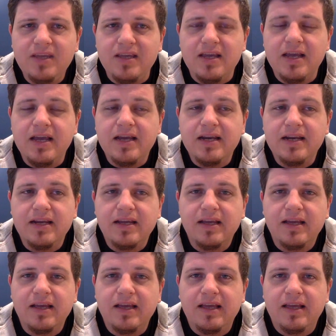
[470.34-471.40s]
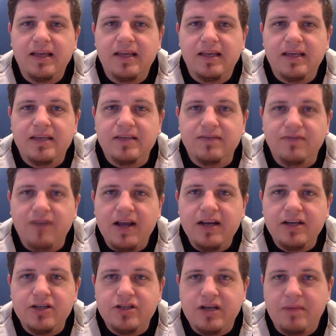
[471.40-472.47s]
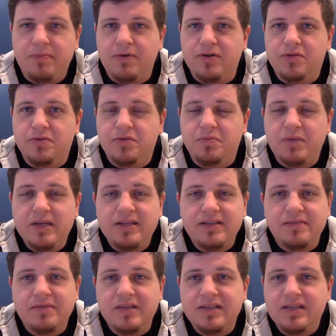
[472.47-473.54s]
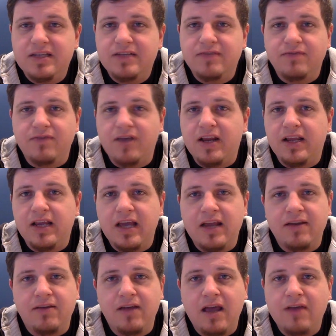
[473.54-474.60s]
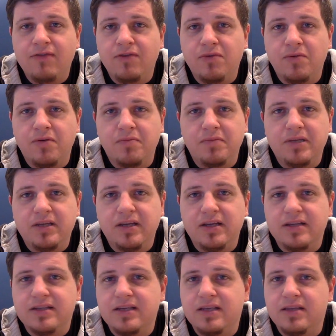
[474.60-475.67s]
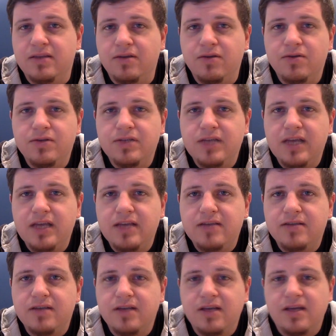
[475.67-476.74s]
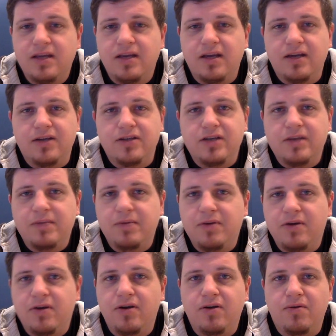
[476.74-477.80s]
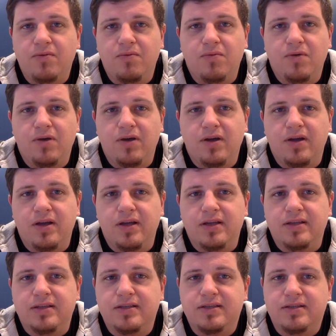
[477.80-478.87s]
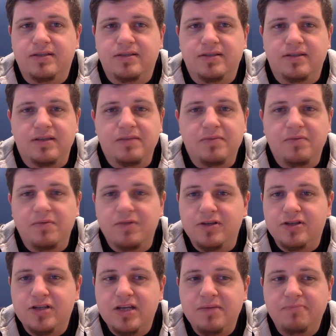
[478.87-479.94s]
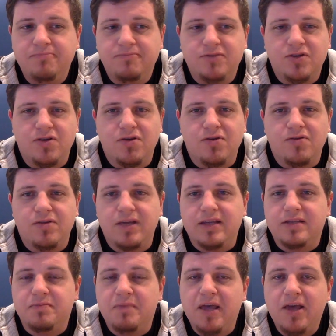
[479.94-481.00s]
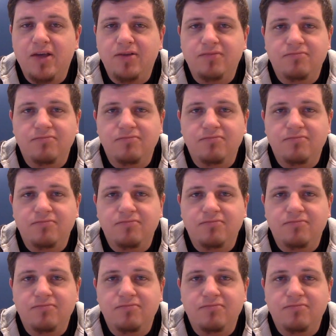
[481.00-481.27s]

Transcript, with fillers: And he's inviting shepherds, which basically means he's inviting everyone because in those days, a shepherd was sleeping with a sheep, so they smelled,